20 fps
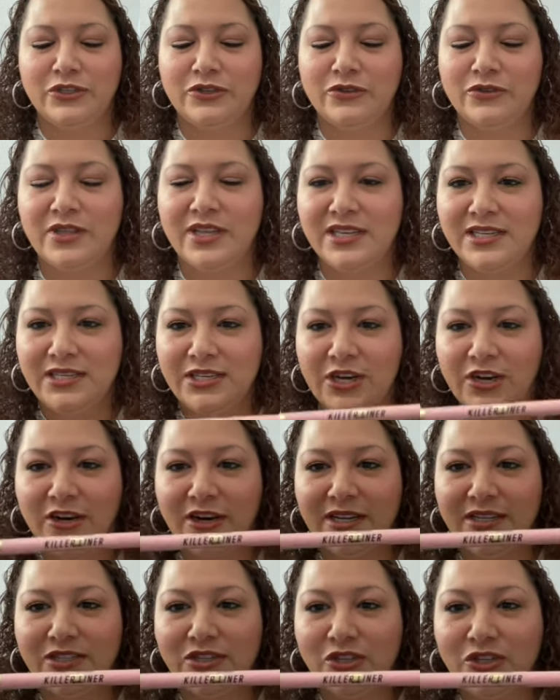to this year
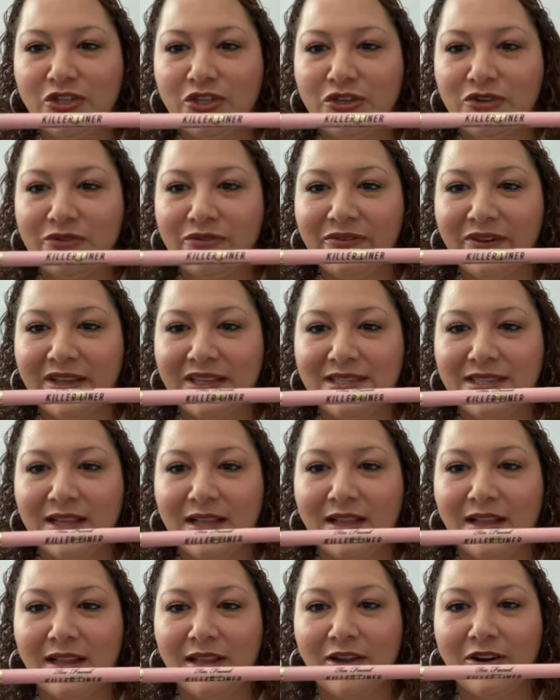is the Too Faced
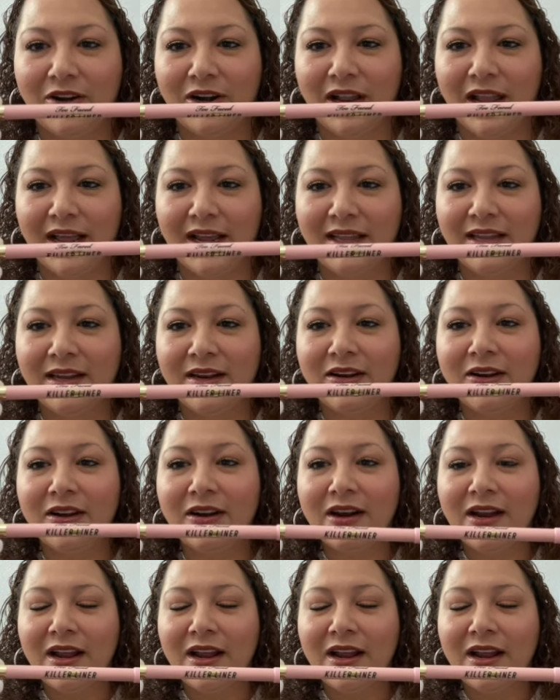Color Liner.